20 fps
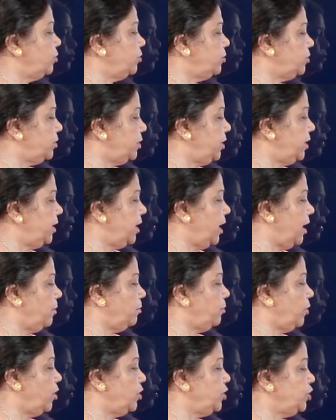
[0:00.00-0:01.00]
to 3
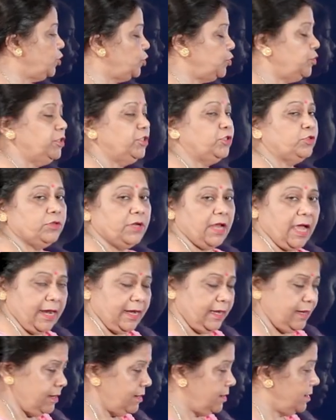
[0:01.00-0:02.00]
upon 2 into
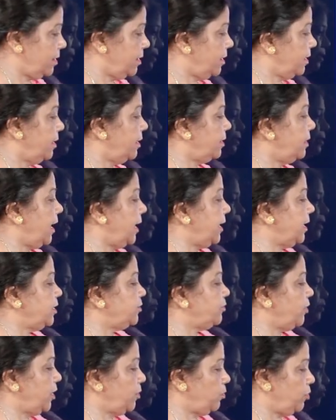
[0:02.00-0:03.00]
9 that is
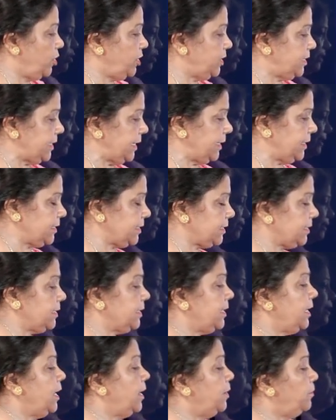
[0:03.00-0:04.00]
1 upon 6.
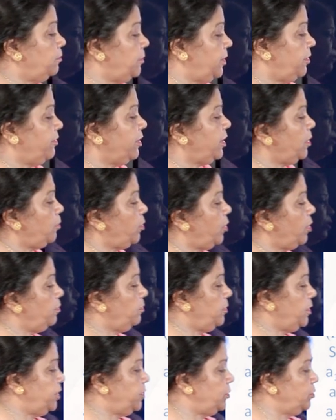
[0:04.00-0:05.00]
B1 upon
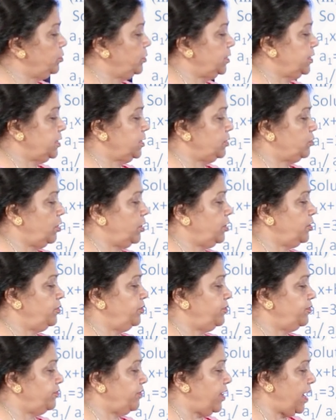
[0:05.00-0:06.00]
B2 is equal to
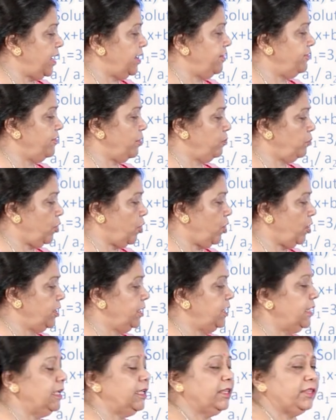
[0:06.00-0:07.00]
5
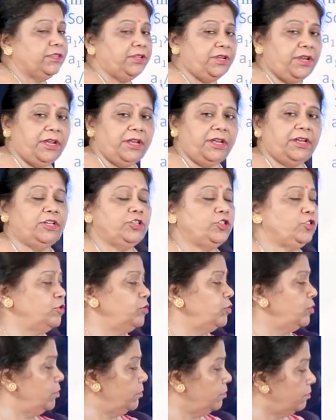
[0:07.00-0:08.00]
upon 3
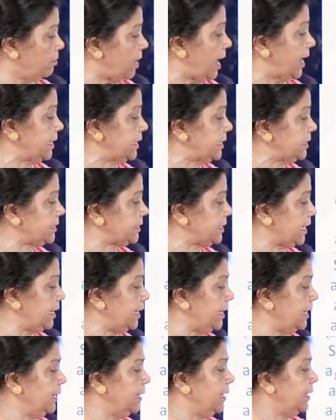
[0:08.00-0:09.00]
into minus
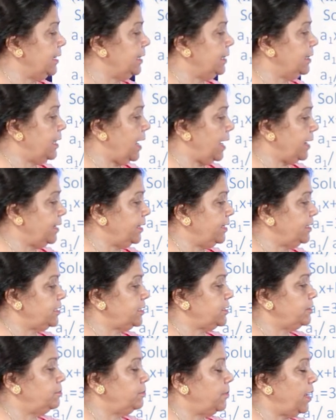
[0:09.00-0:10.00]
10 that
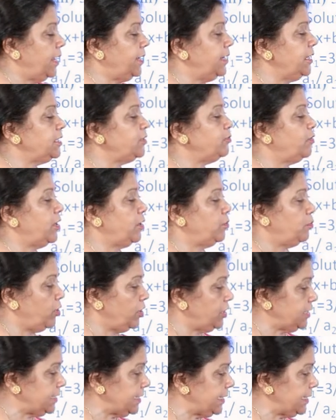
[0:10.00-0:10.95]
is minus 1 upon